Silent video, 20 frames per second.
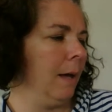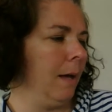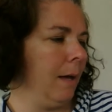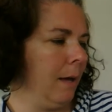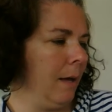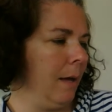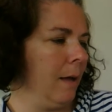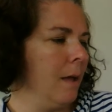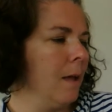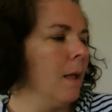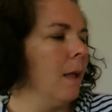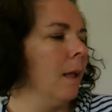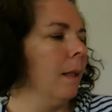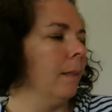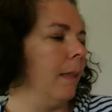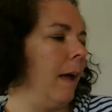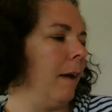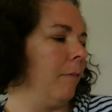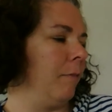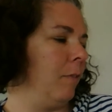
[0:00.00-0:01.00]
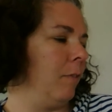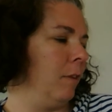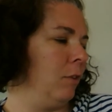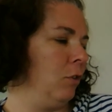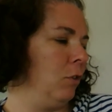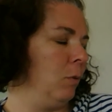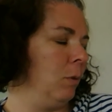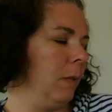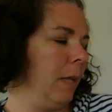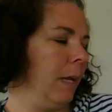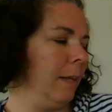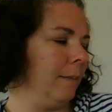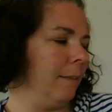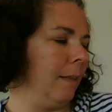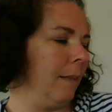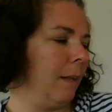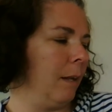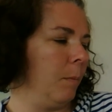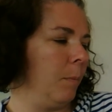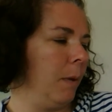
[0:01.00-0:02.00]
ha," laughed the two lazy
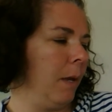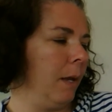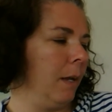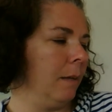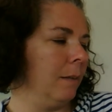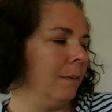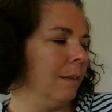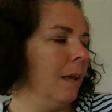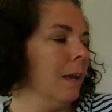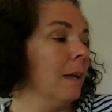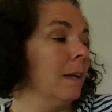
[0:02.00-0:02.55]
little pigs,